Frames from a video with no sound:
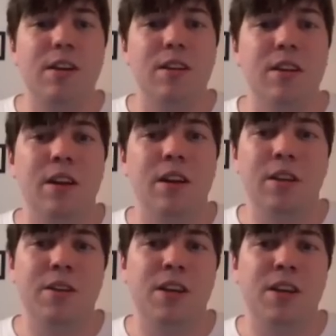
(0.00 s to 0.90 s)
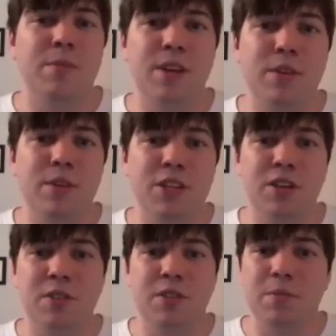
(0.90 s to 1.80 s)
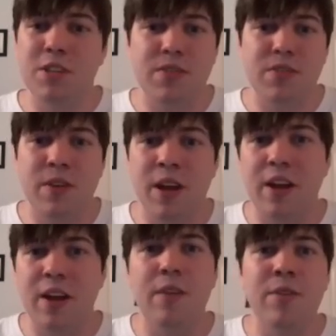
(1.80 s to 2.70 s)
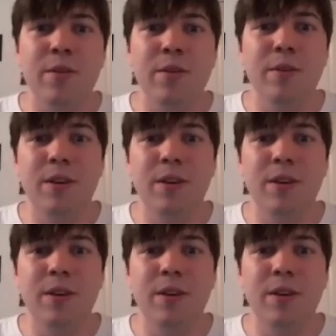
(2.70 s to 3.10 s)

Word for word: Like, a lot of times I would just use them just for the heck of it.